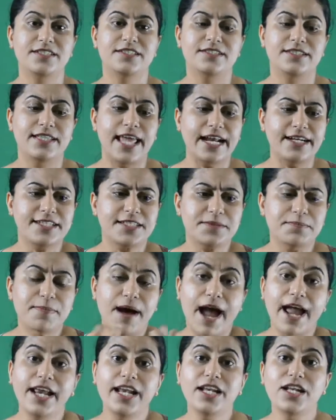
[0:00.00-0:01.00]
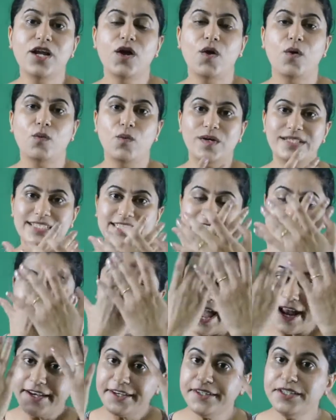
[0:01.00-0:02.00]
That smile was
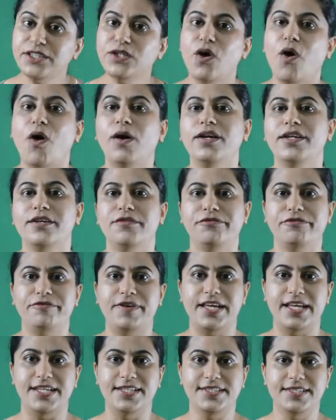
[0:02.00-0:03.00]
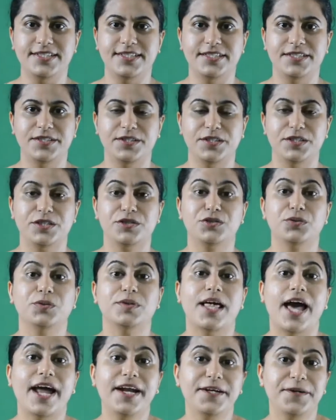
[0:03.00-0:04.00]
scattered on her face so
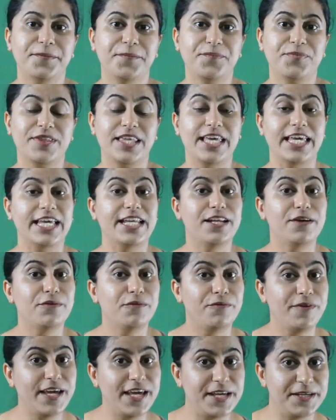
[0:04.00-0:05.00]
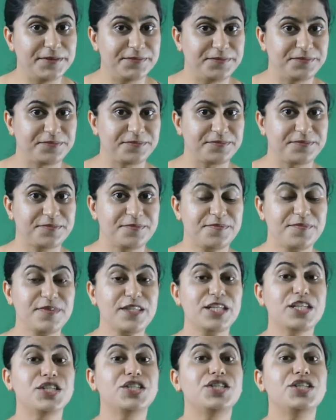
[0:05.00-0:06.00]
that in a way
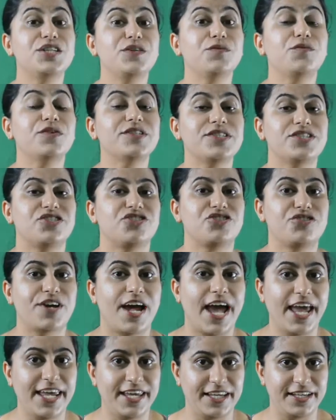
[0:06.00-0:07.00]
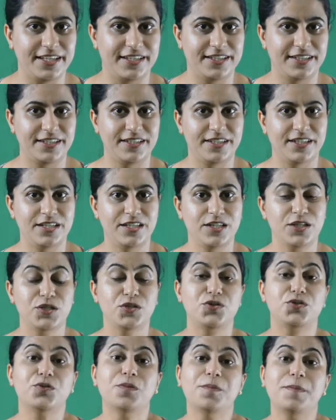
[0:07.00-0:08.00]
she was trying
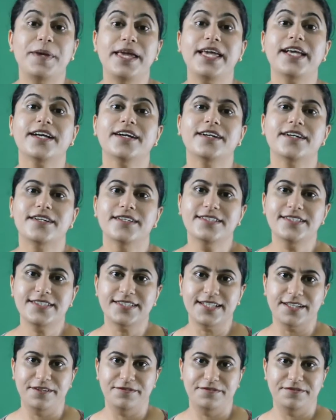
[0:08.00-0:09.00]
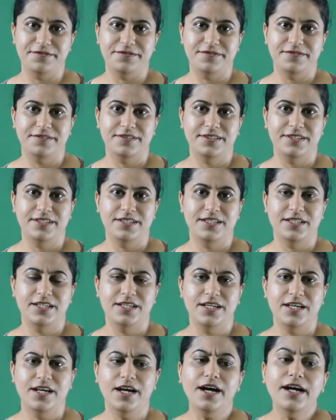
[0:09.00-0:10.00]
to make herself
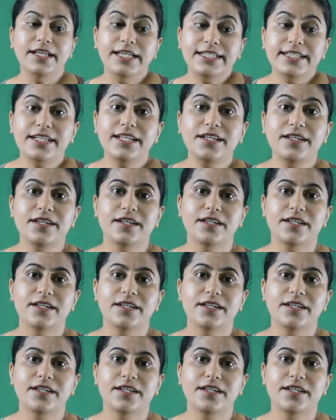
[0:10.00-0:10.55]
a little